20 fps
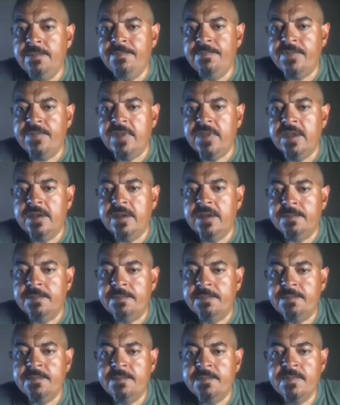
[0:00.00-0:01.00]
then
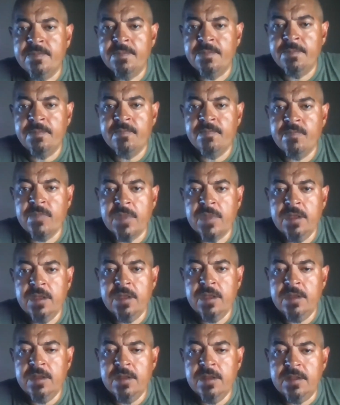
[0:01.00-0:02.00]

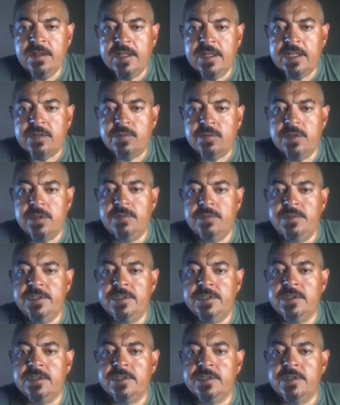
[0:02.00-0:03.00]
that's where the
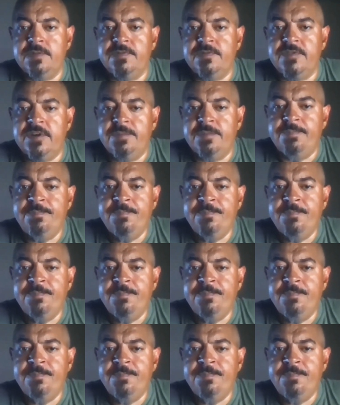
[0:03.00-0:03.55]
results come from.